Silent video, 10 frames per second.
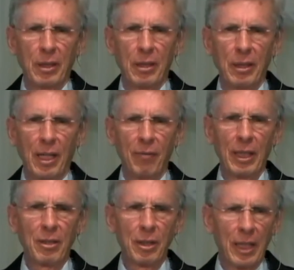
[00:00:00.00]
The devil
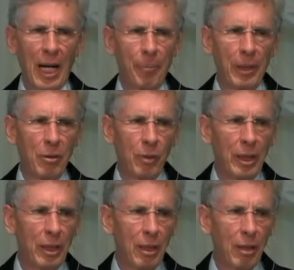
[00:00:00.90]
isn't happy when
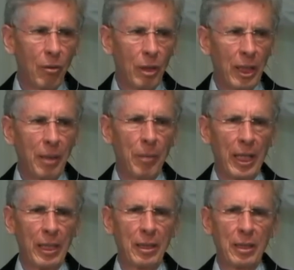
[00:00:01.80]

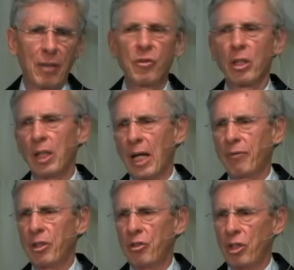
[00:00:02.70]
anybody gives their life
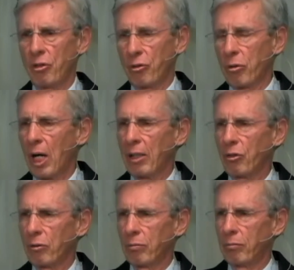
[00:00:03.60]
to Jesus Christ.
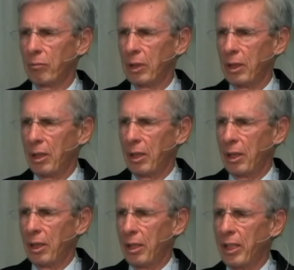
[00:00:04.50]

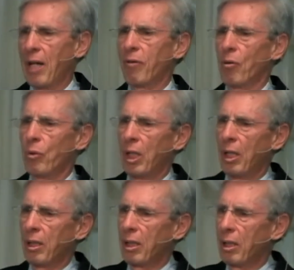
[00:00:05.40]
The devil
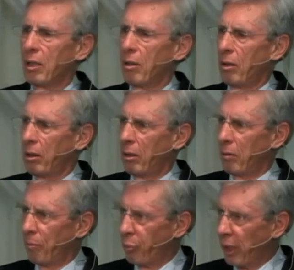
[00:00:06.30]
will
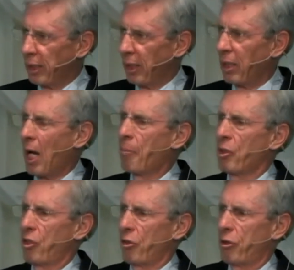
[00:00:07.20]
bring in
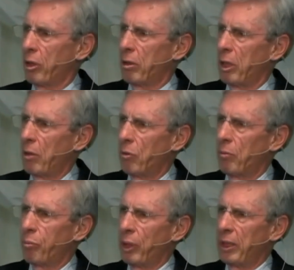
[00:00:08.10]
opposition. He will
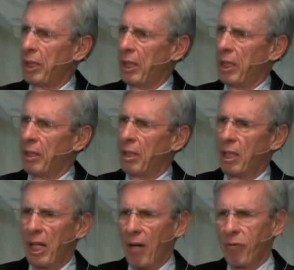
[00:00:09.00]
bring in
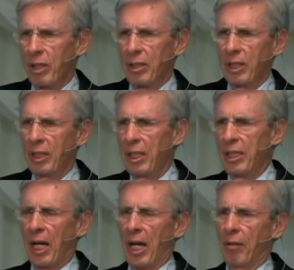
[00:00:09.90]
everything he
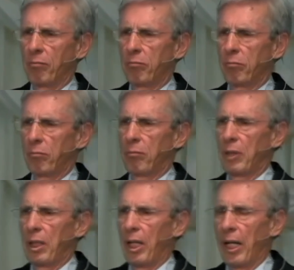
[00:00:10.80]
can.
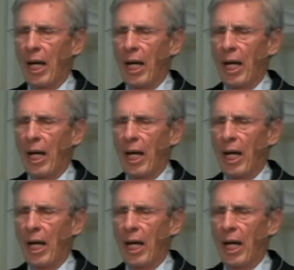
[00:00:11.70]
And